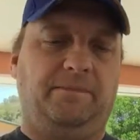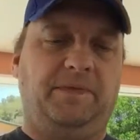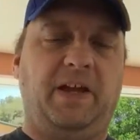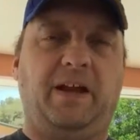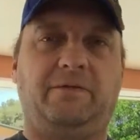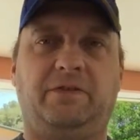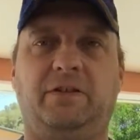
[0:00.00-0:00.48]

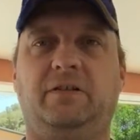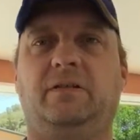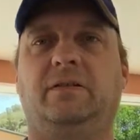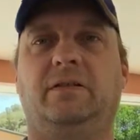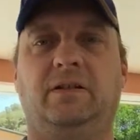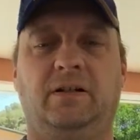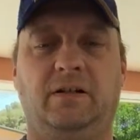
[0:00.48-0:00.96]
half
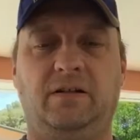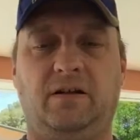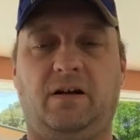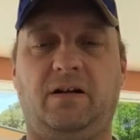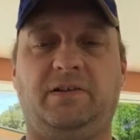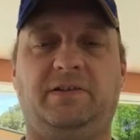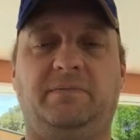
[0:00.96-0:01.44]
shield
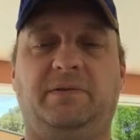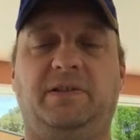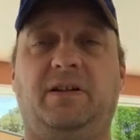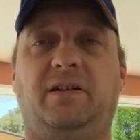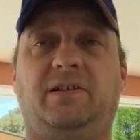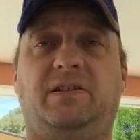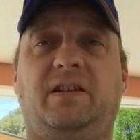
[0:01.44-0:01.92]
awesome
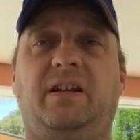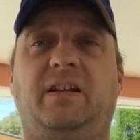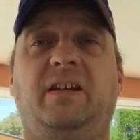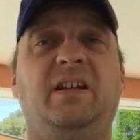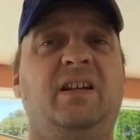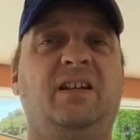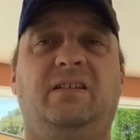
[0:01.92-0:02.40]
sauce like.
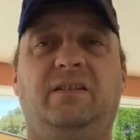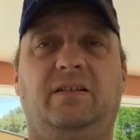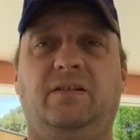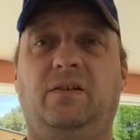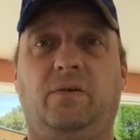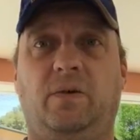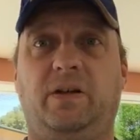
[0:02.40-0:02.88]

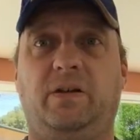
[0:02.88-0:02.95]
Didn't go